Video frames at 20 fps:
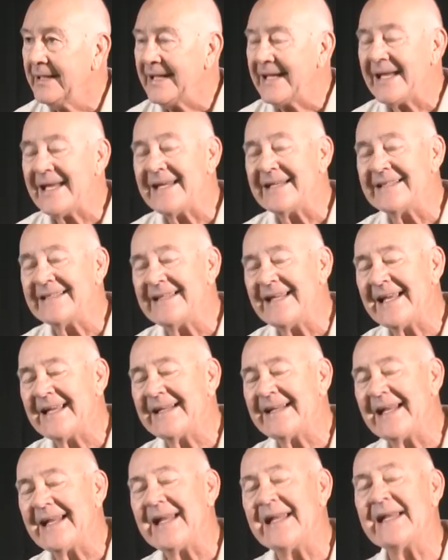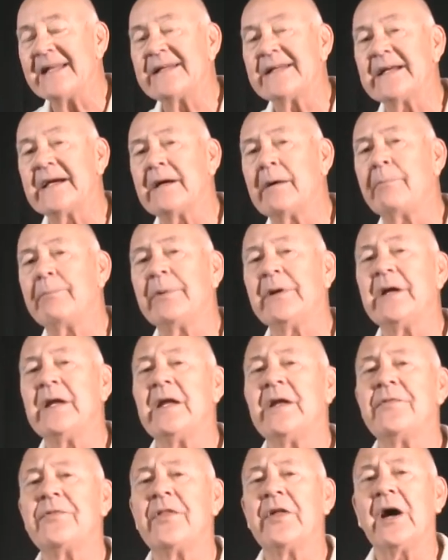he did end up
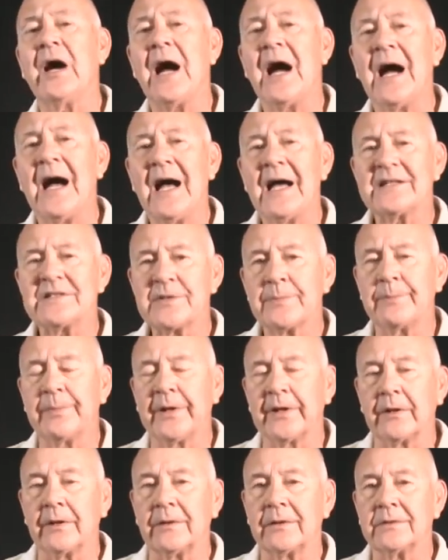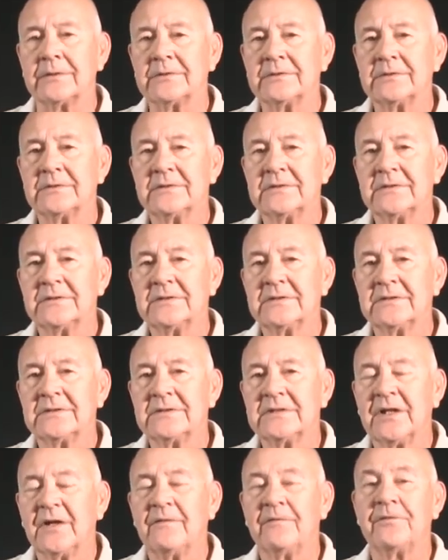in the hospital
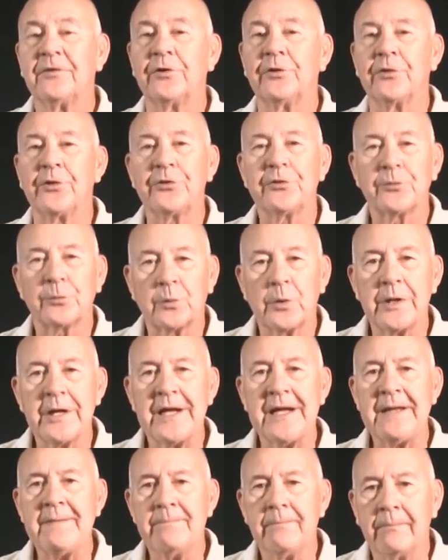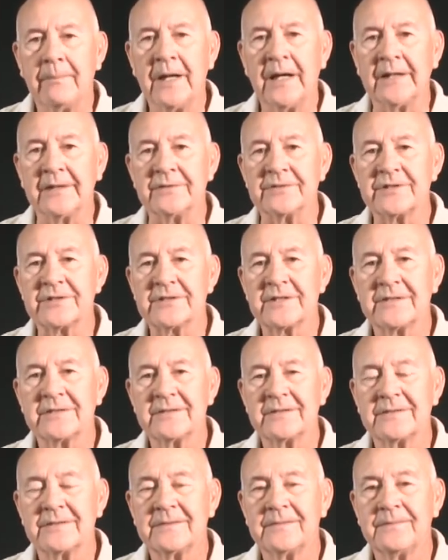for 3 months.
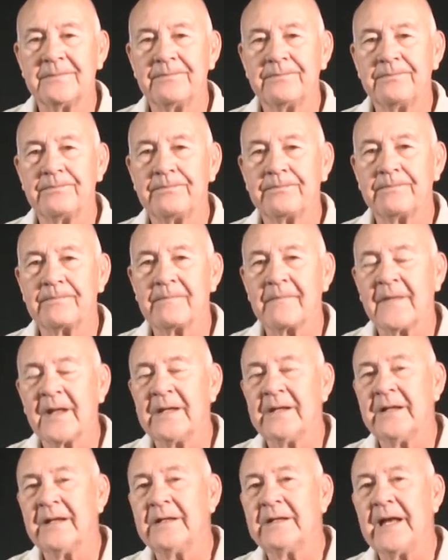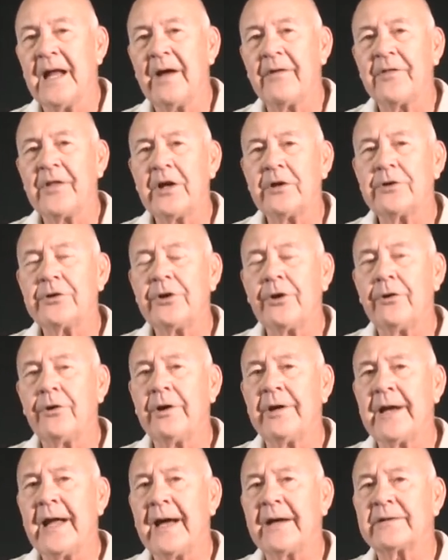Now, there
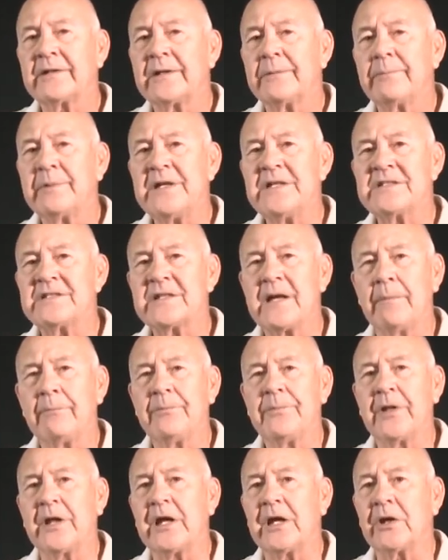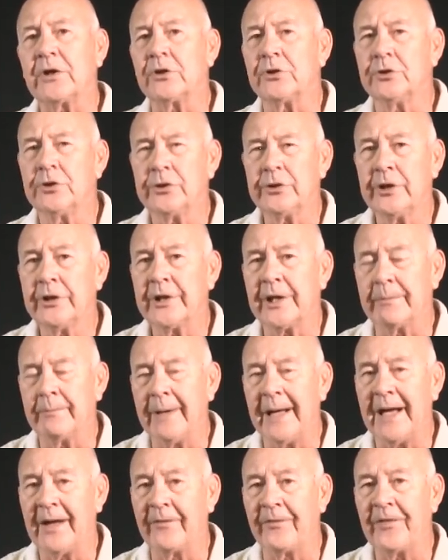turned out to be something good
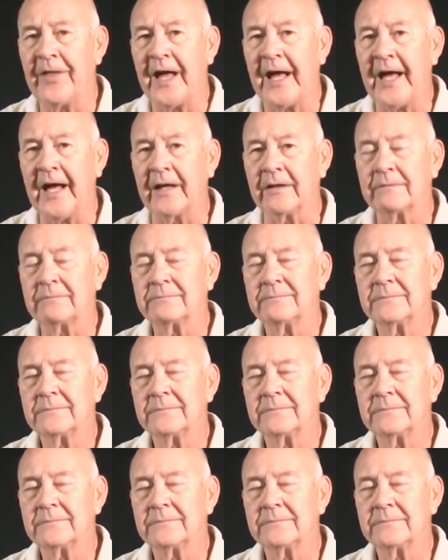about that.